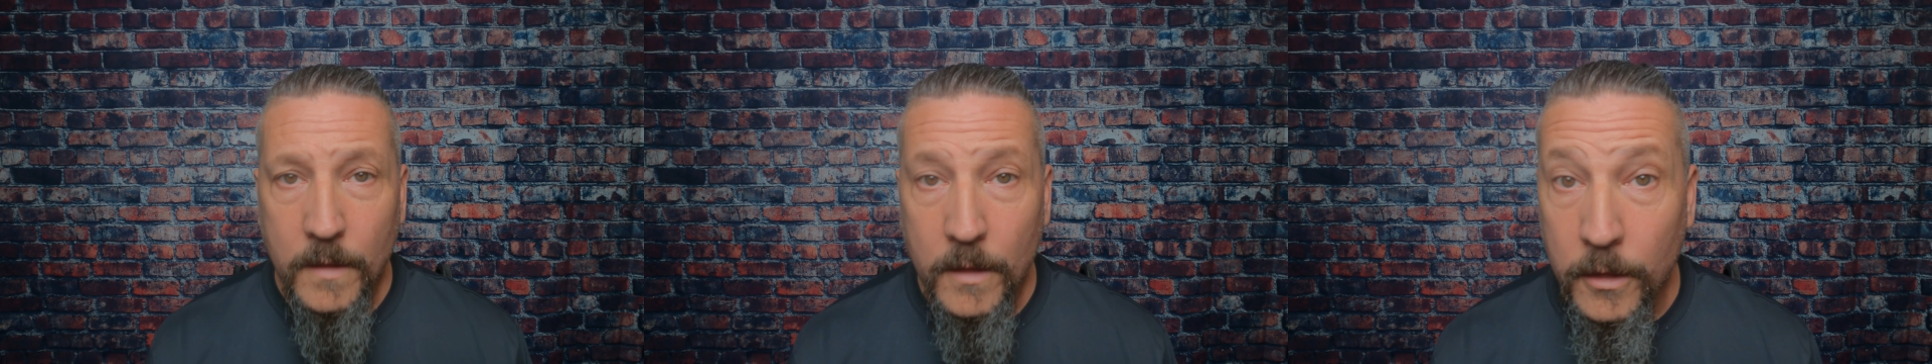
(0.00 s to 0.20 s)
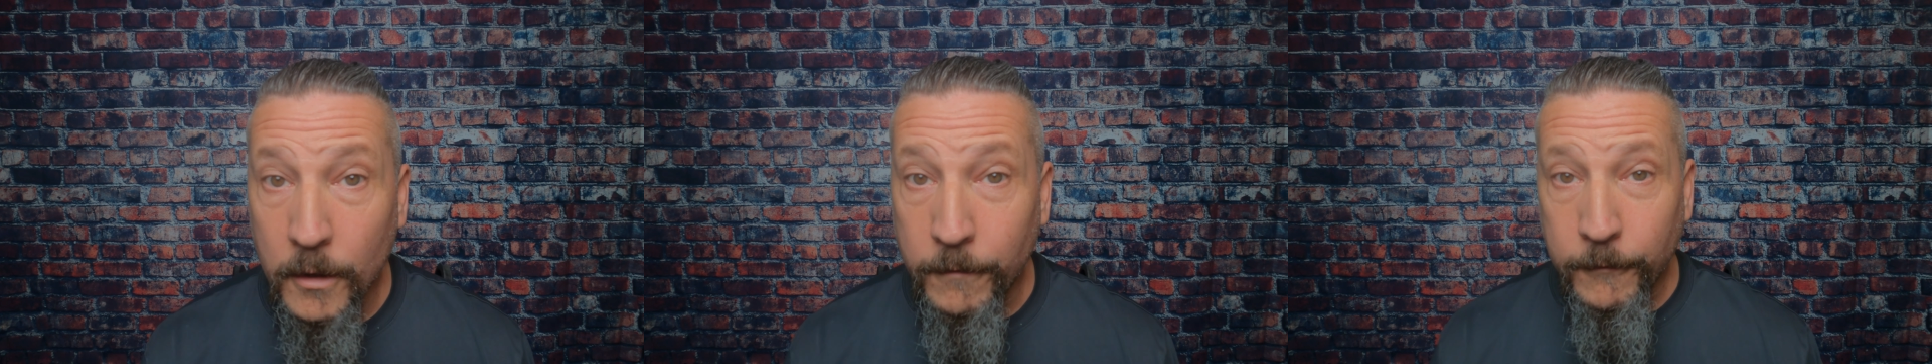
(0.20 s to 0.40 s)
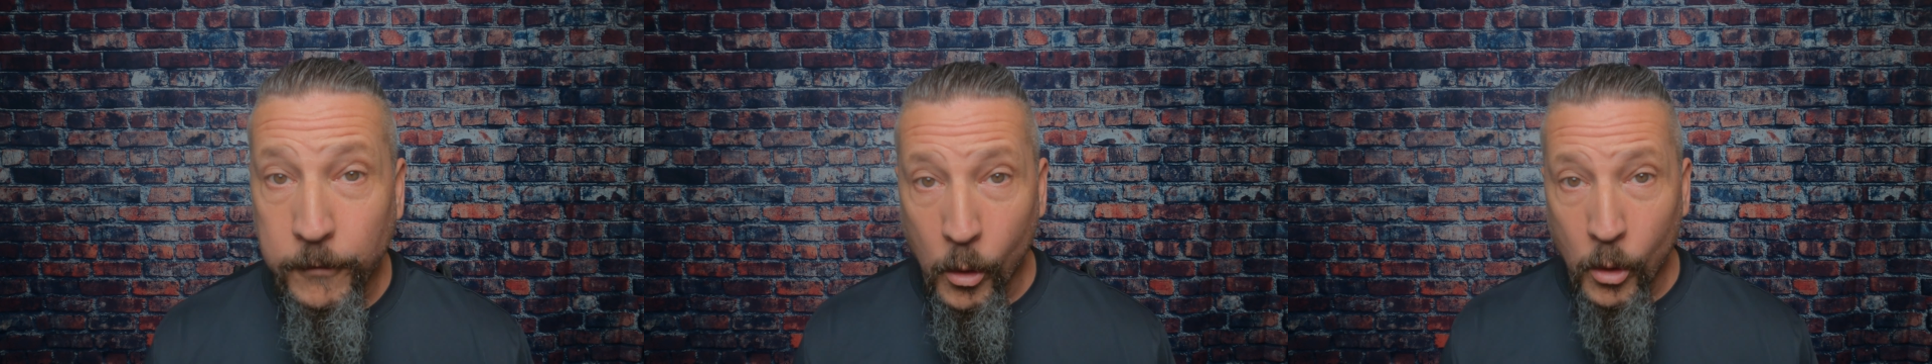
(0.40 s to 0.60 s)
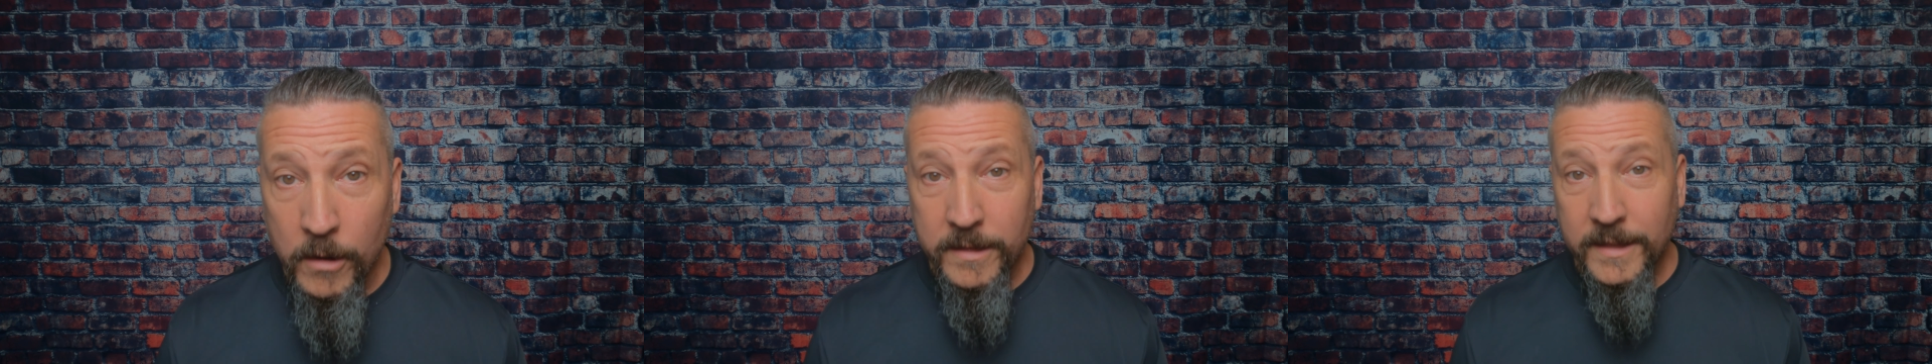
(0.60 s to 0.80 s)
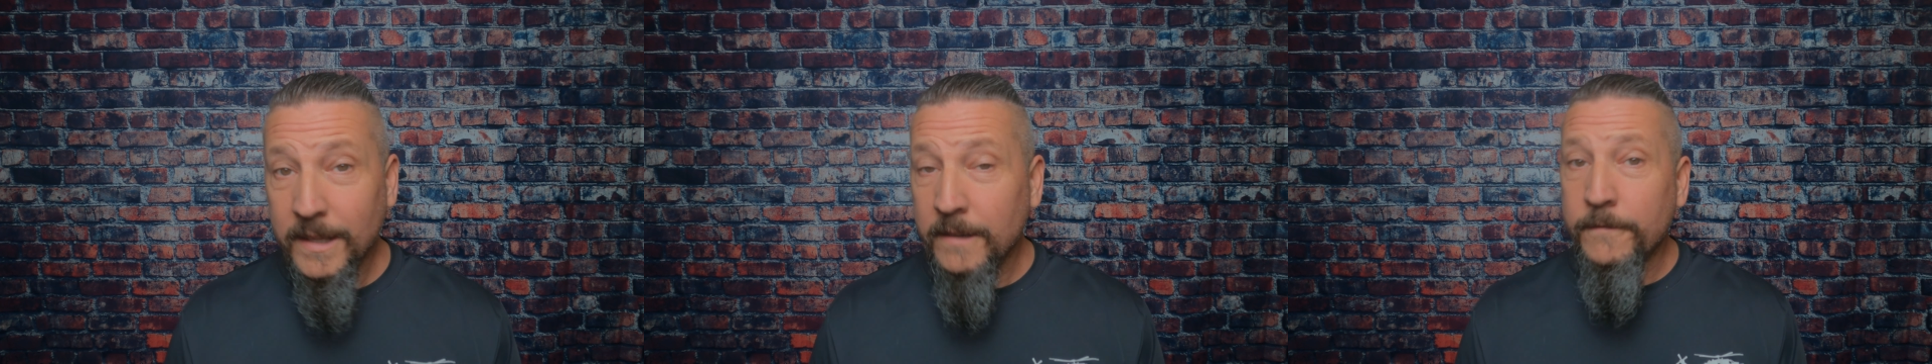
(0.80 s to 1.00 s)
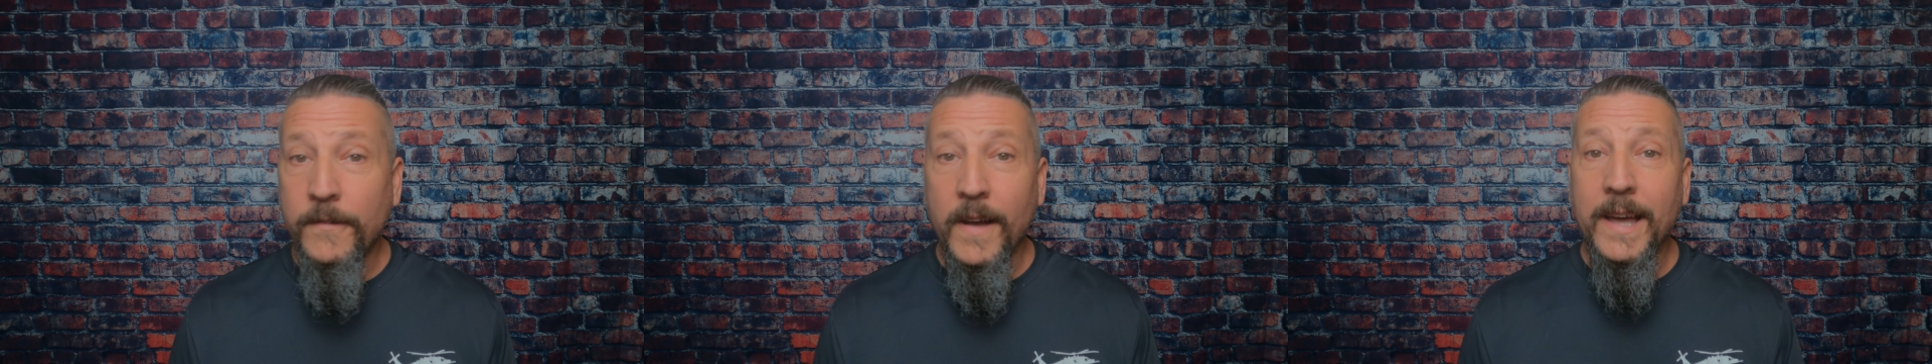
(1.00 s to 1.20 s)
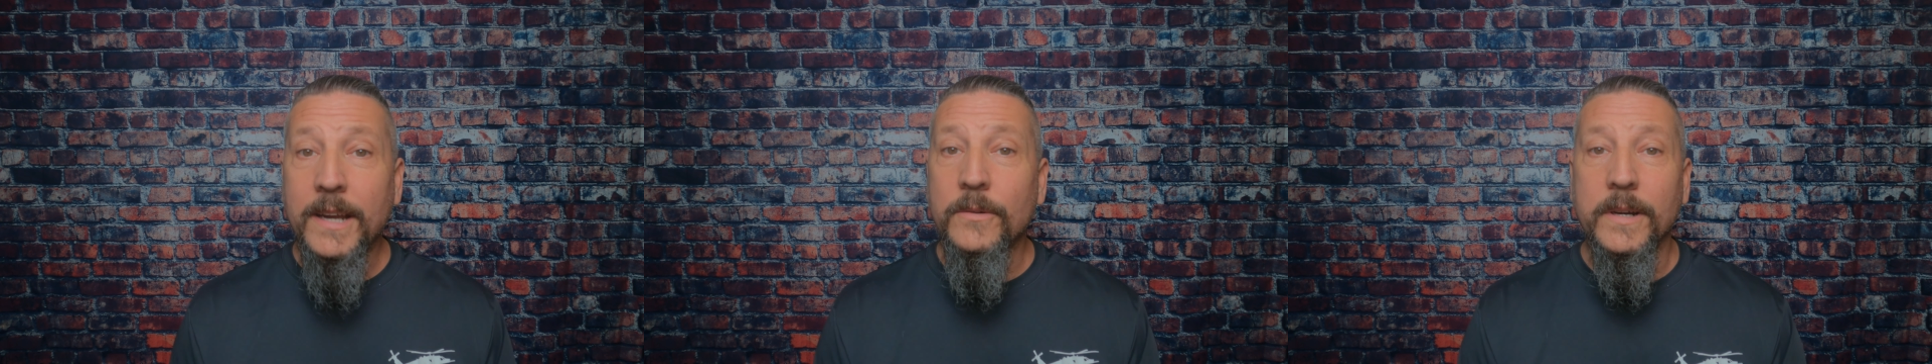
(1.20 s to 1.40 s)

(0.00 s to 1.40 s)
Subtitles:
The fourth and final